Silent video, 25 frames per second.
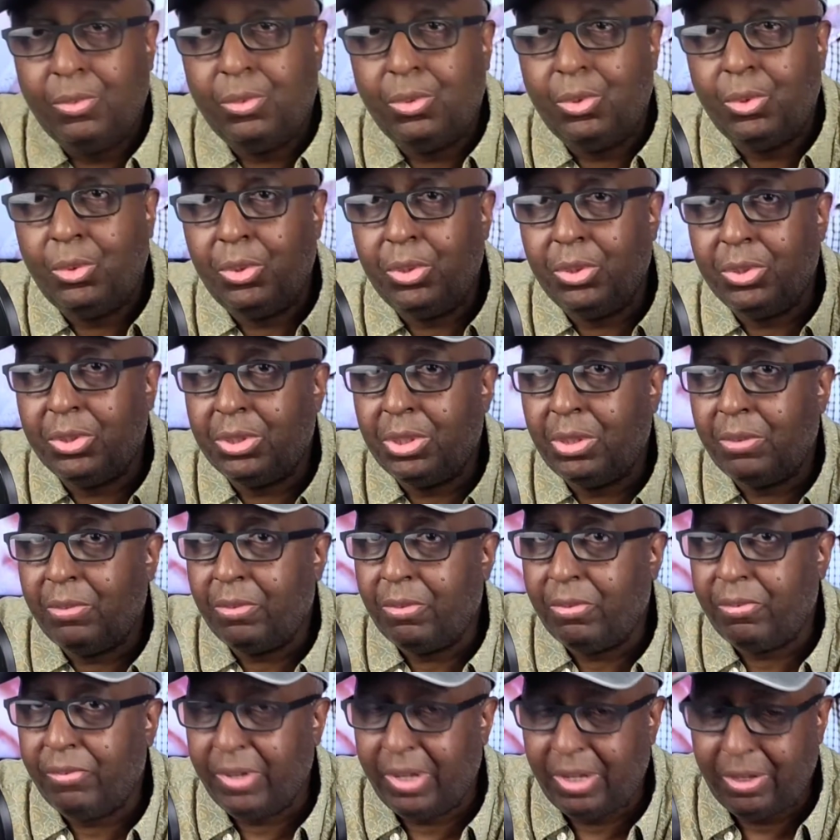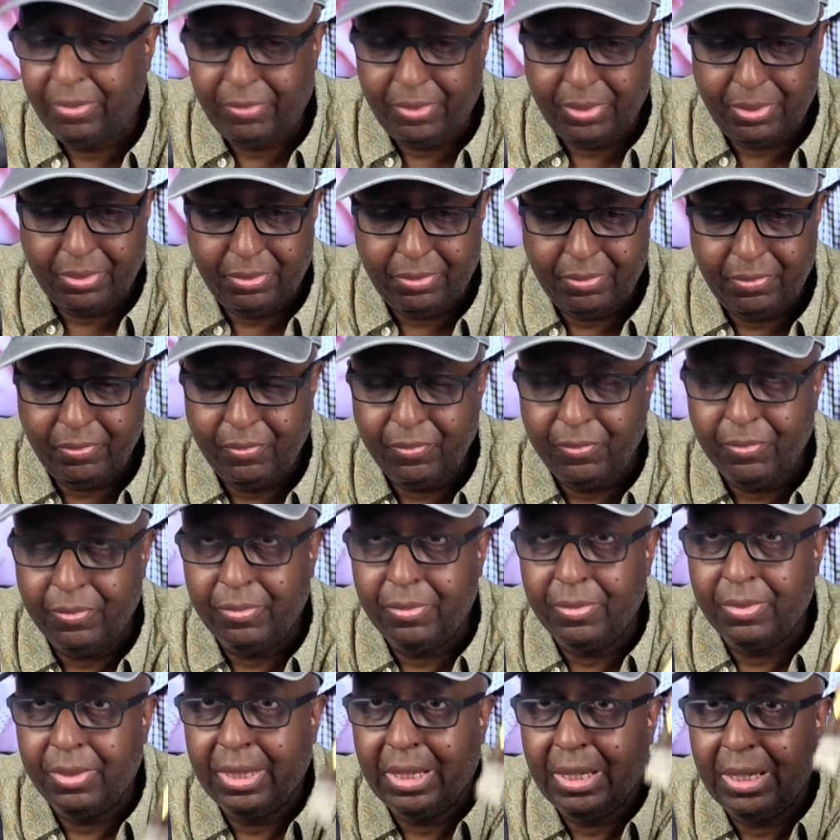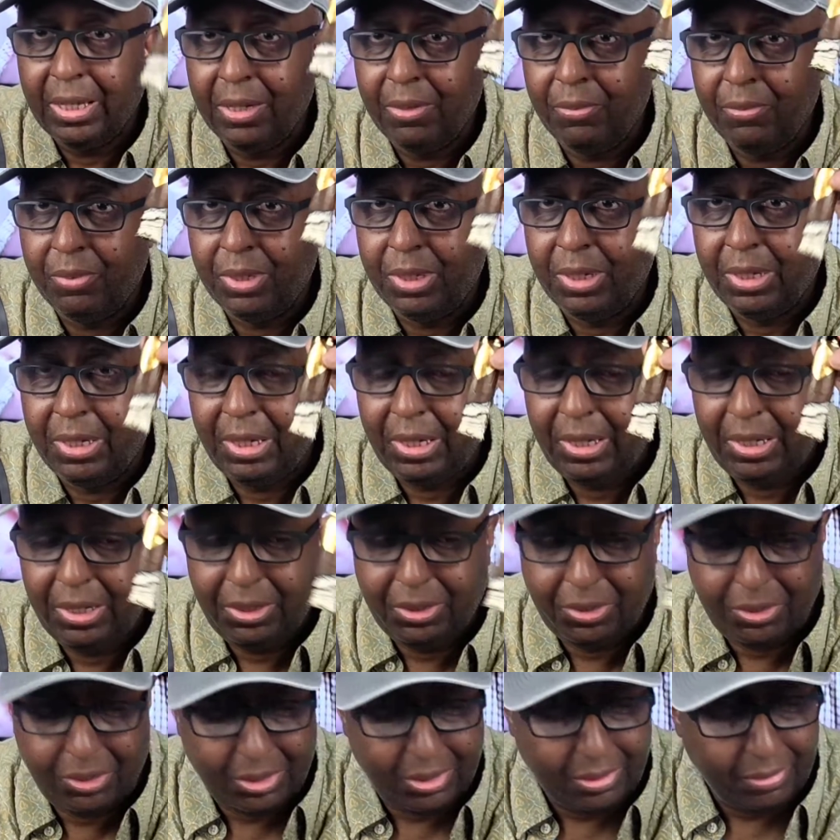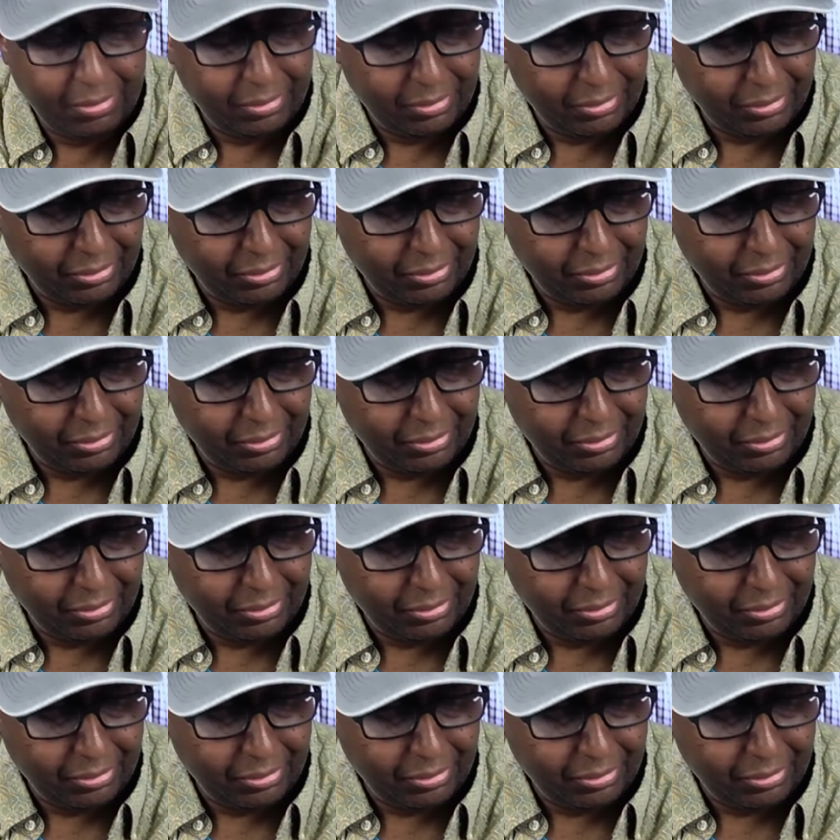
Do yourself a favor. Get one of these.